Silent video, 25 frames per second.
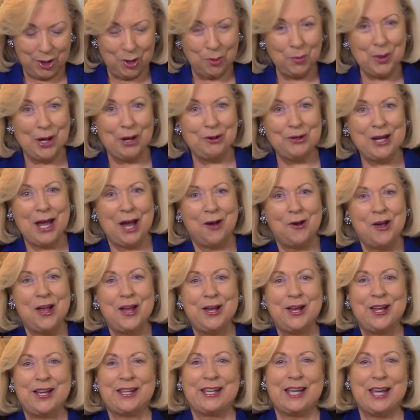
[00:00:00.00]
Well, now,
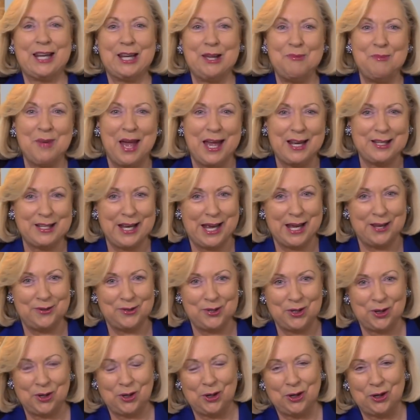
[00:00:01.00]
getting back
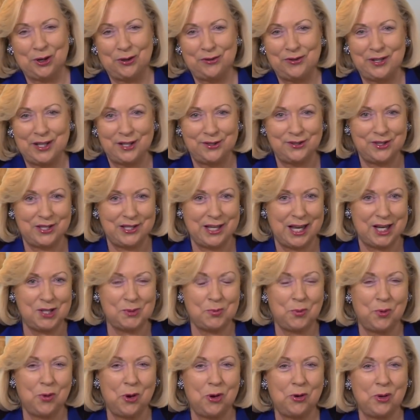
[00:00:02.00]
down to earth in today's
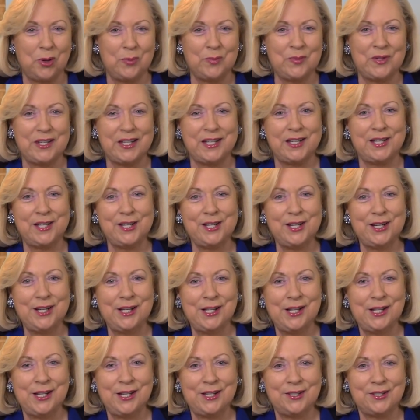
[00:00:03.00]
program, the
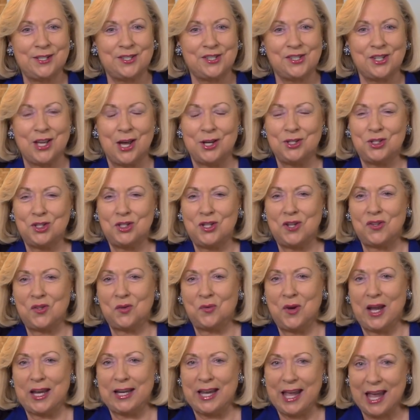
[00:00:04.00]
discussion of the
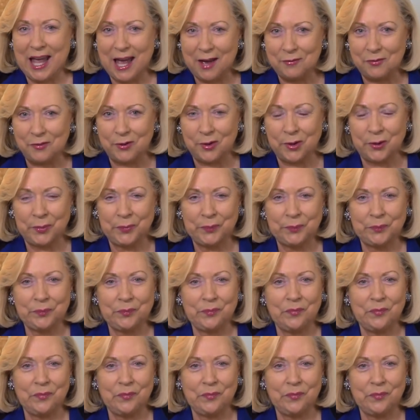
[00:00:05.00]
red heifer